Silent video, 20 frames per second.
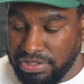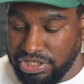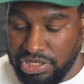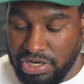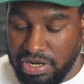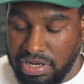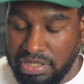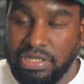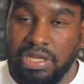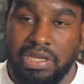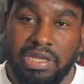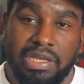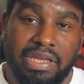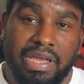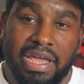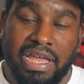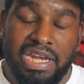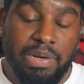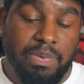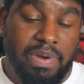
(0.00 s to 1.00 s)
grs that you can
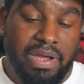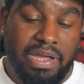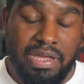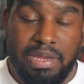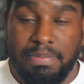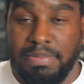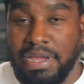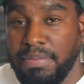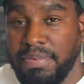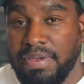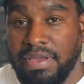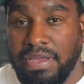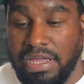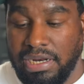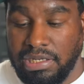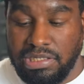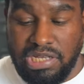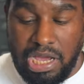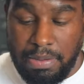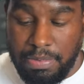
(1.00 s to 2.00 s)
get anywhere and maybe
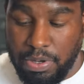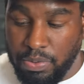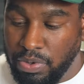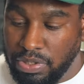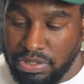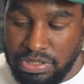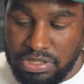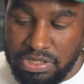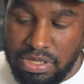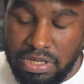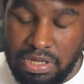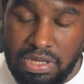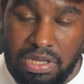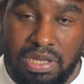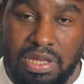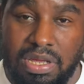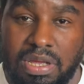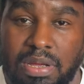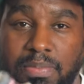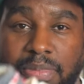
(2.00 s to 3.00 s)
at the time it was
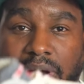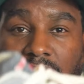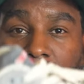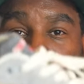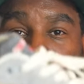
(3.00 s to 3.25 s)
but